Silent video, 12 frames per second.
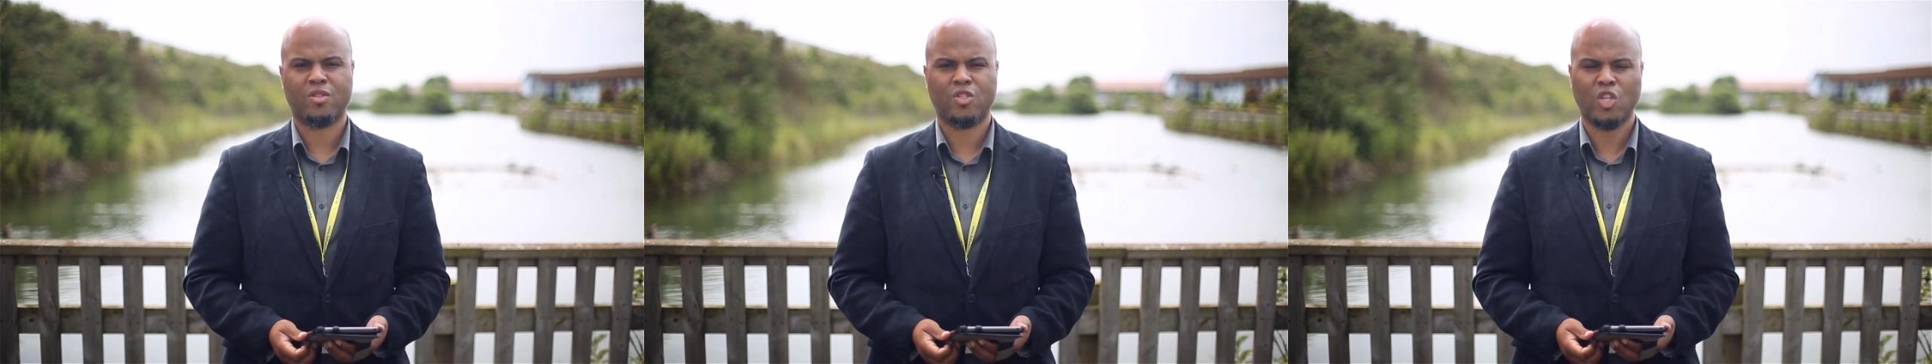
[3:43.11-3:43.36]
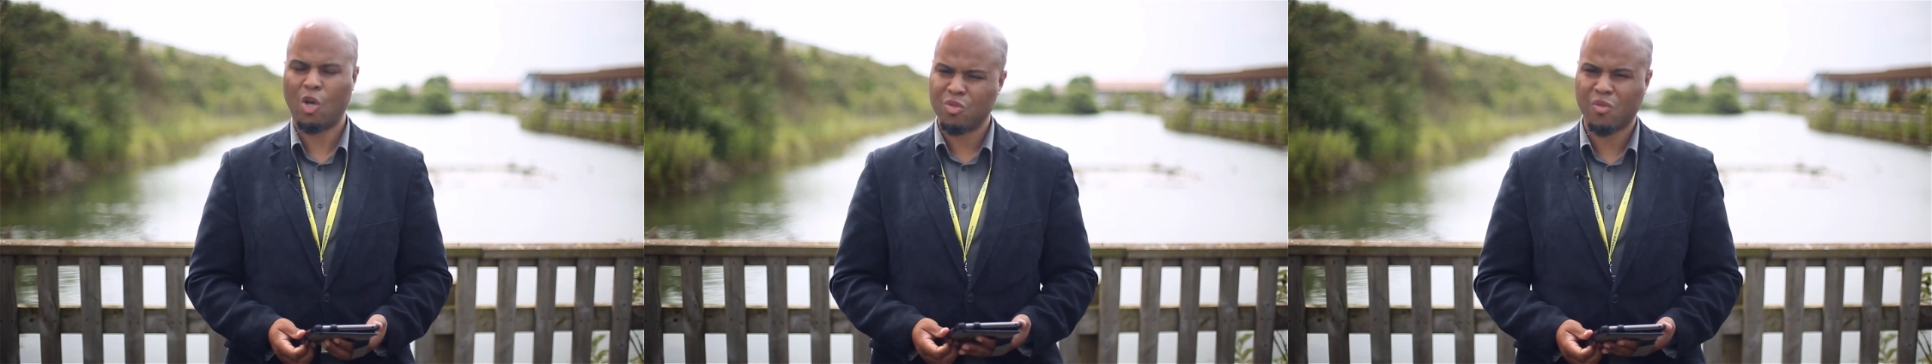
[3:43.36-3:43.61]

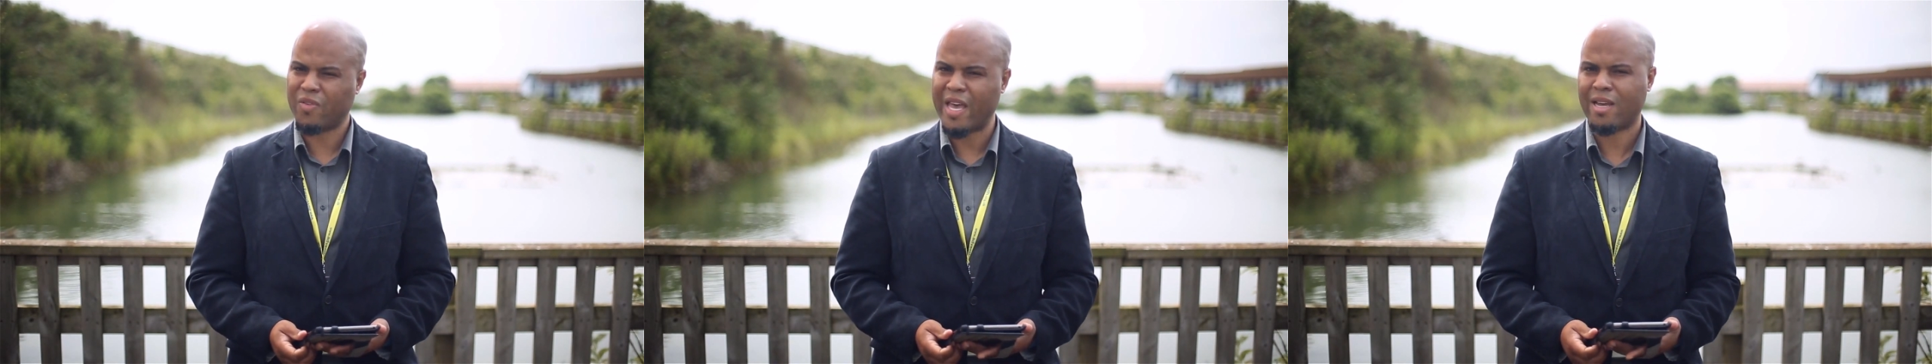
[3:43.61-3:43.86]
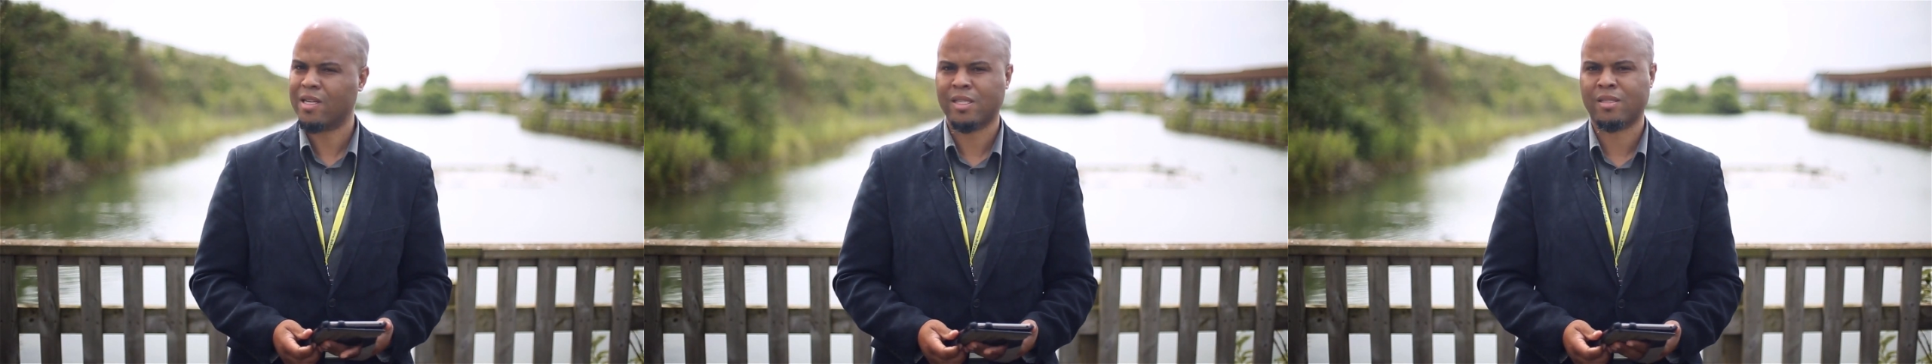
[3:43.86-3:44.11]
total
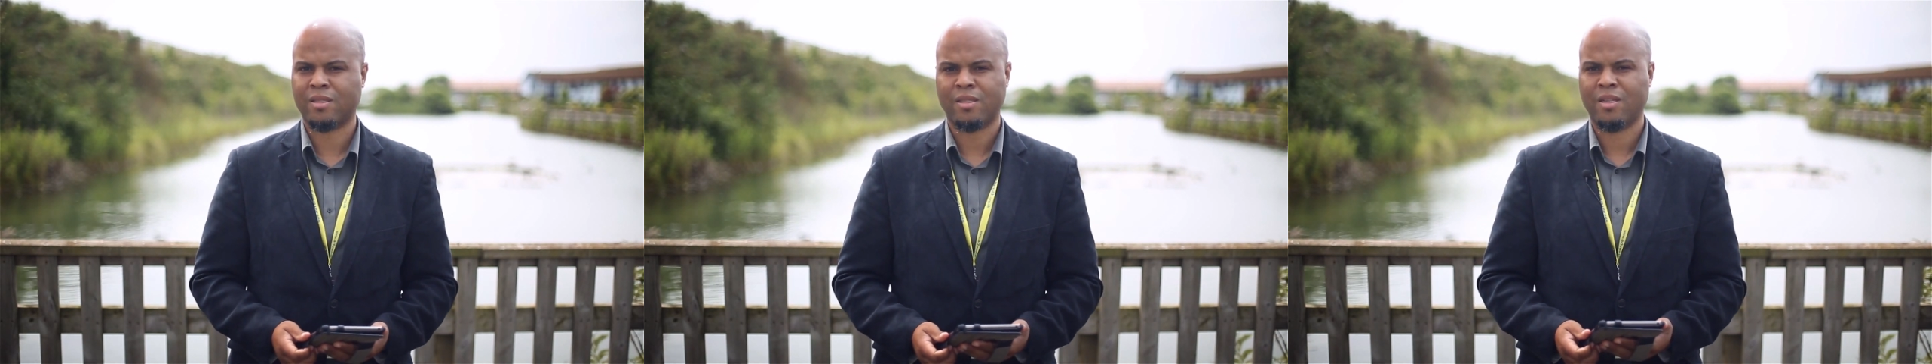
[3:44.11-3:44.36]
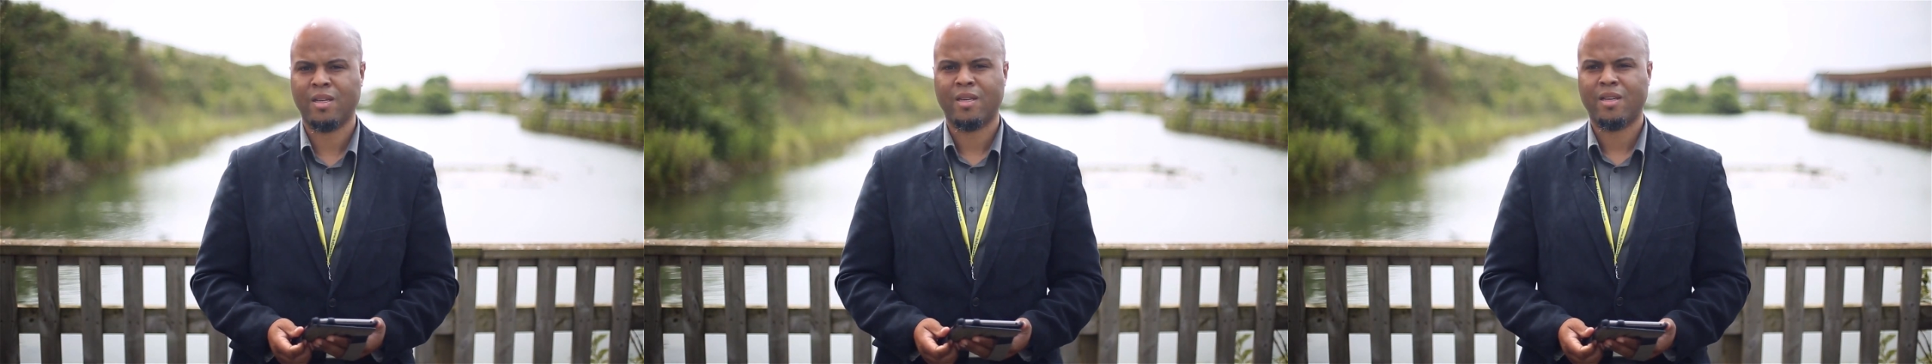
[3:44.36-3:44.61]
fakeness.
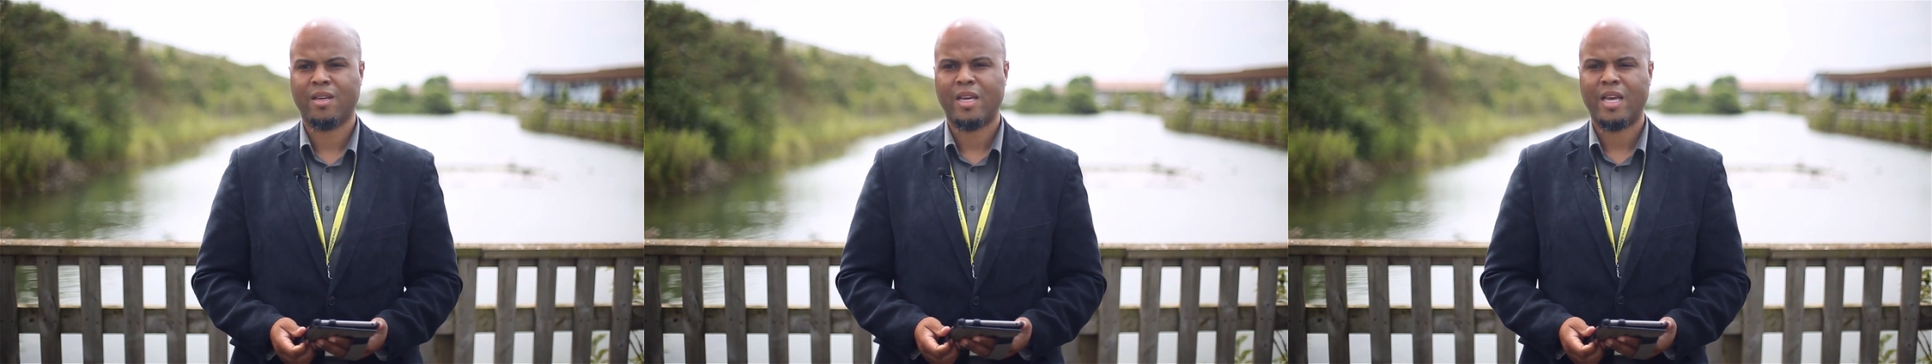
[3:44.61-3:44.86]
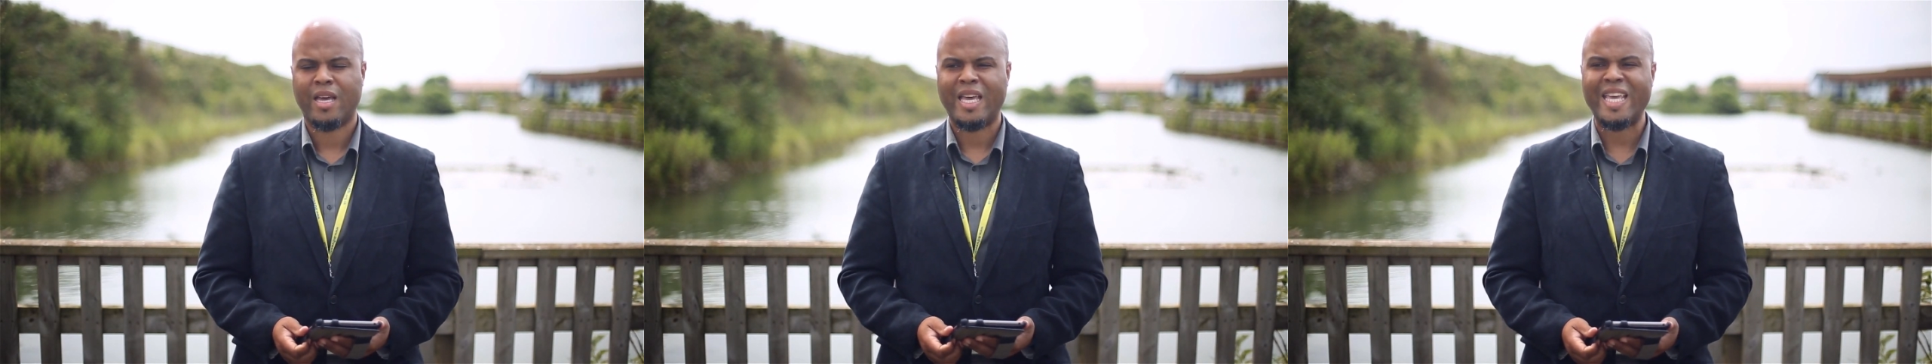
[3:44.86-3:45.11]

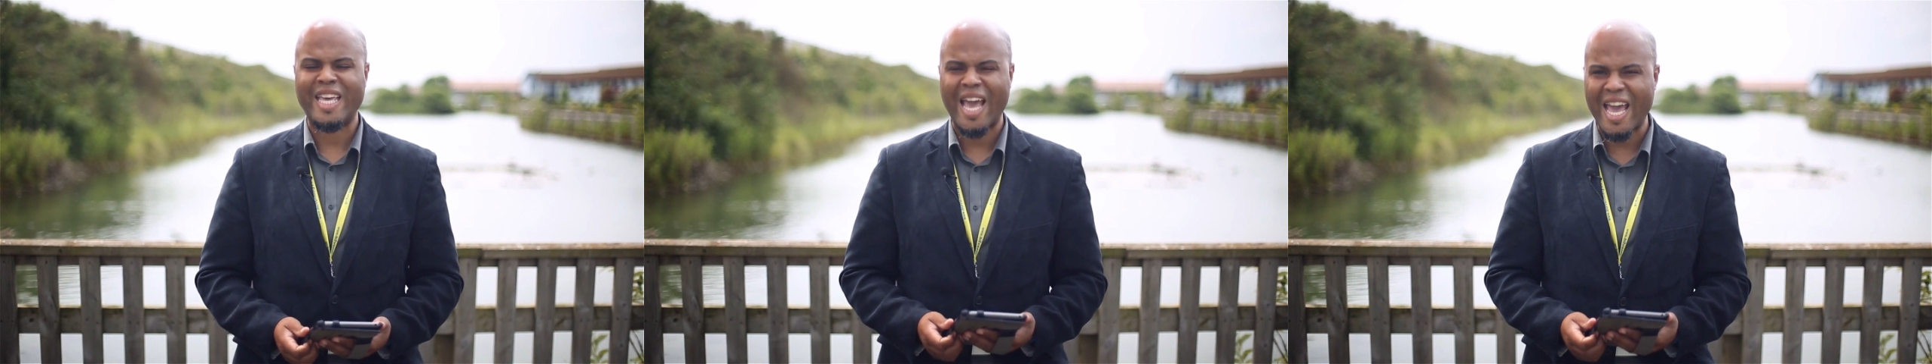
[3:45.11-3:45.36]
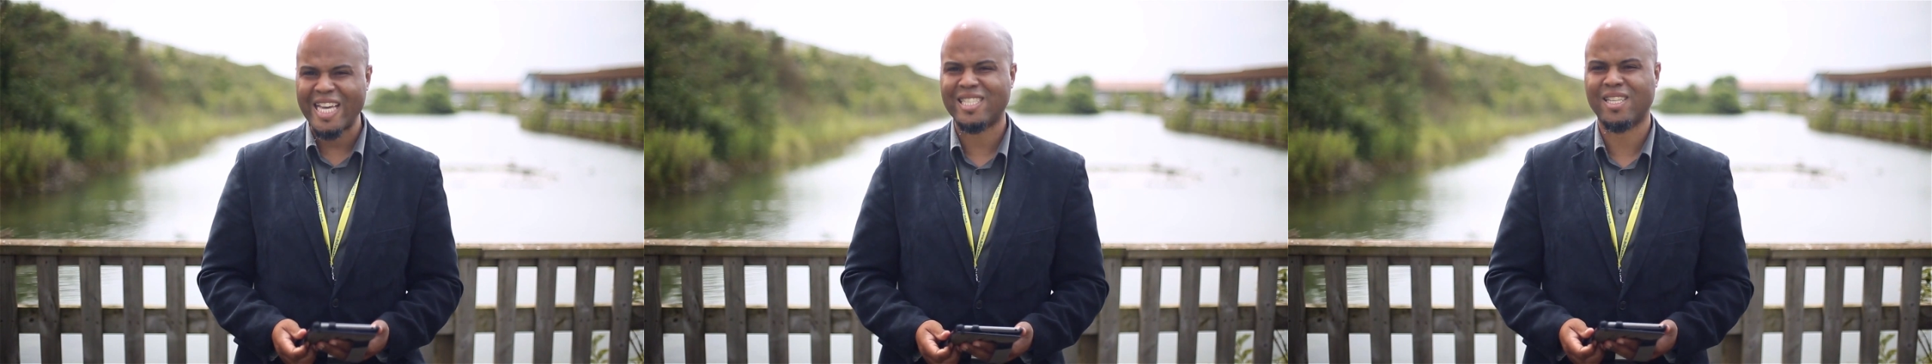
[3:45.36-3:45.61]
He
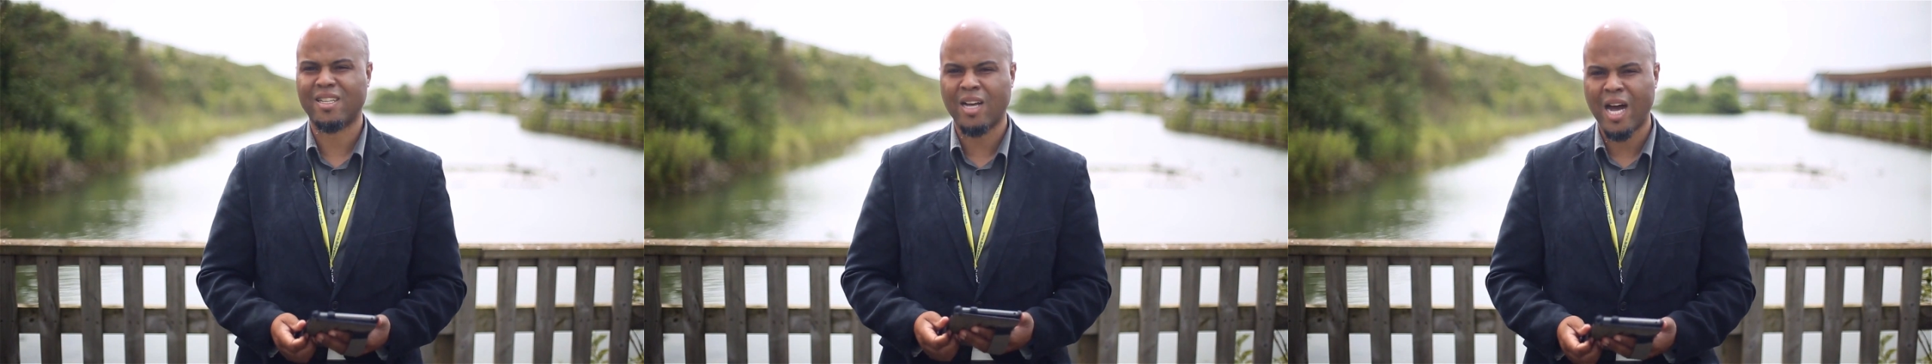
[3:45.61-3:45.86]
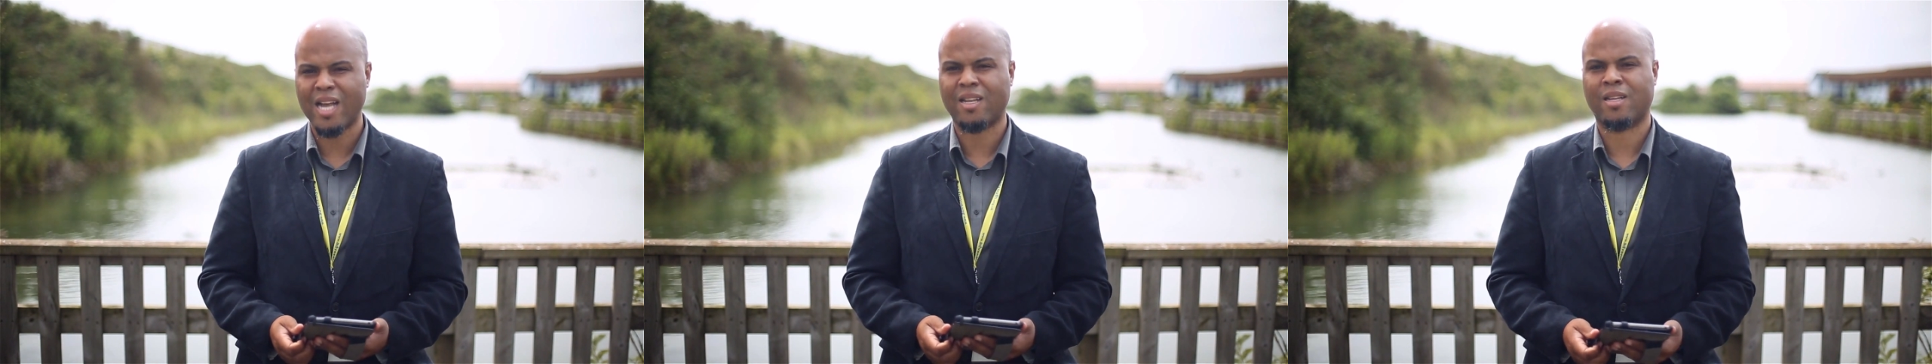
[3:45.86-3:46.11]
hated
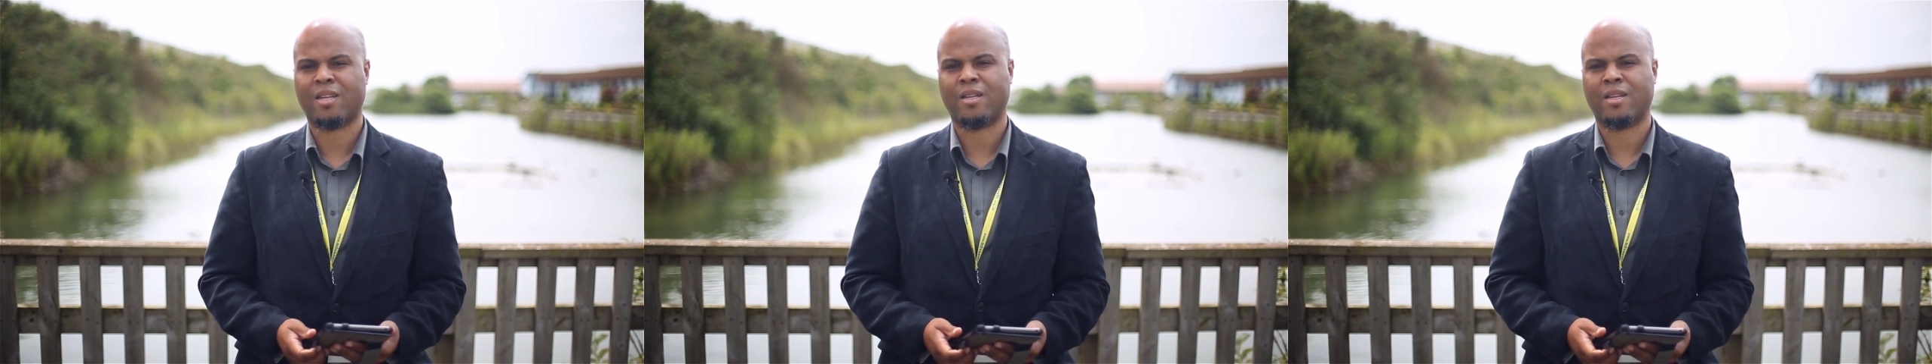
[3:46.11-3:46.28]
God,